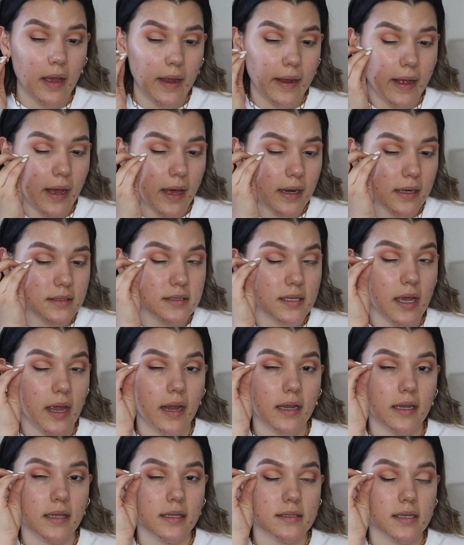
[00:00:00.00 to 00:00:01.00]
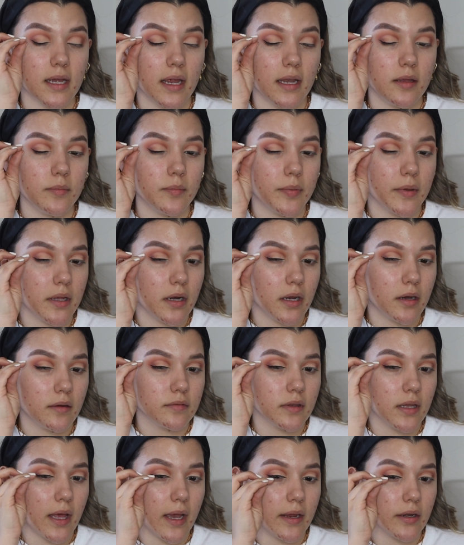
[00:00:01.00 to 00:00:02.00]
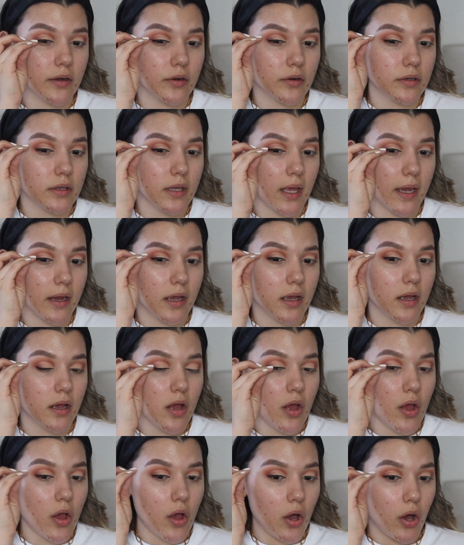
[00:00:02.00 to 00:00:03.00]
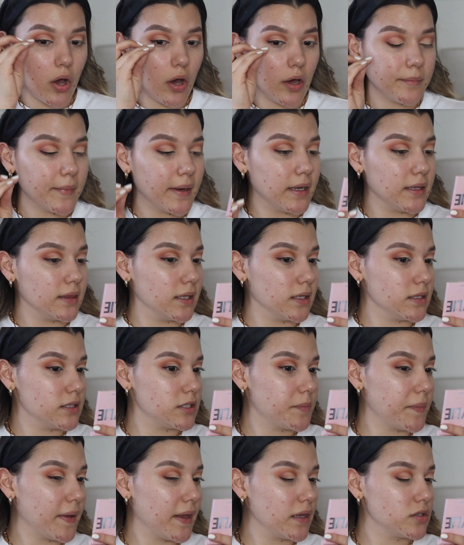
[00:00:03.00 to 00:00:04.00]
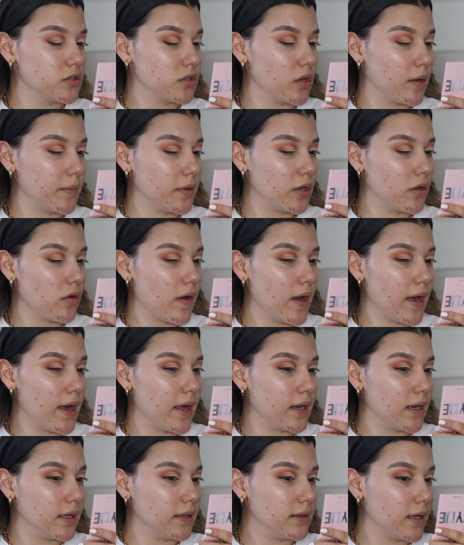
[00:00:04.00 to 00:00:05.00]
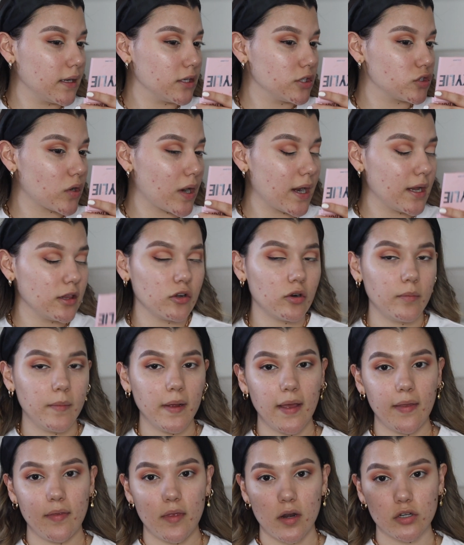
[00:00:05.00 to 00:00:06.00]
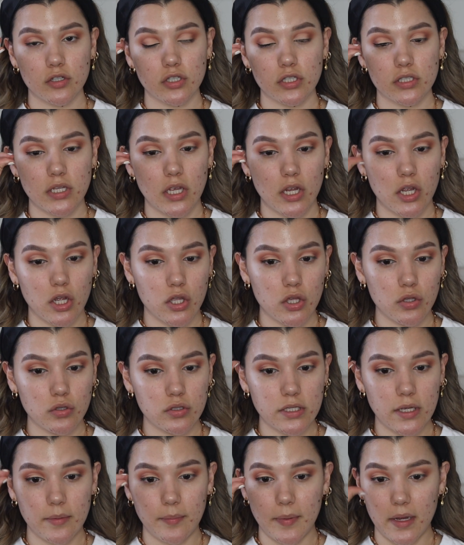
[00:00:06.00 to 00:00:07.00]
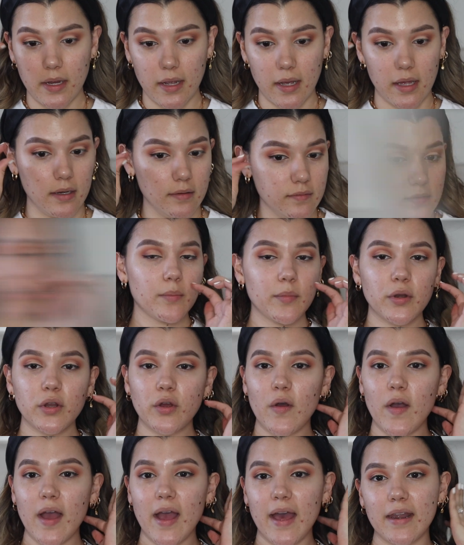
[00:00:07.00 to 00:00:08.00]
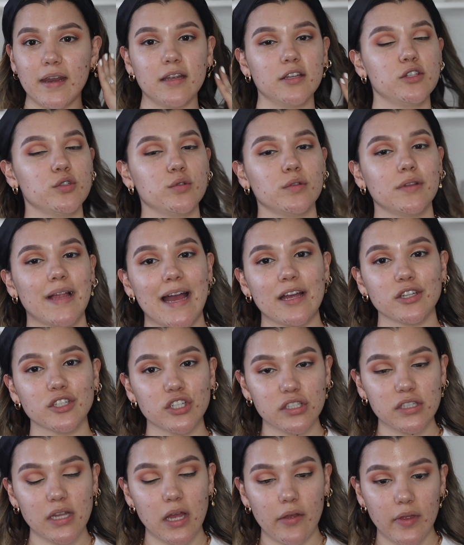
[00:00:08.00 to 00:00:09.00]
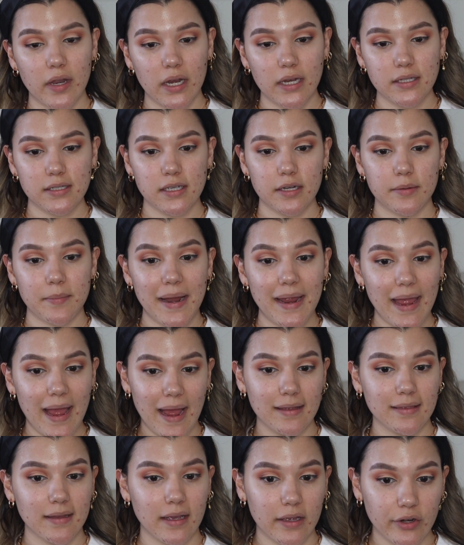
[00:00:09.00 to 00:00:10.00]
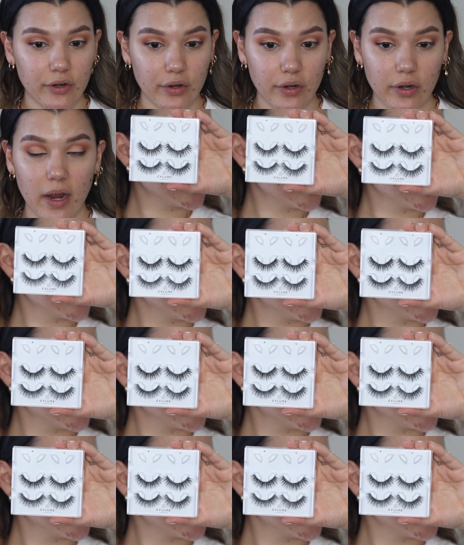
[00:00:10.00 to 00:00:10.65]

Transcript: I got a tiny, tiny bit of liner like on my lid space, so I'm gonna go ahead and let it dry a little bit, and then I'll just take a Q-tip and kind of... So I'm gonna go ahead and do lashes now that I did my eyeliner, and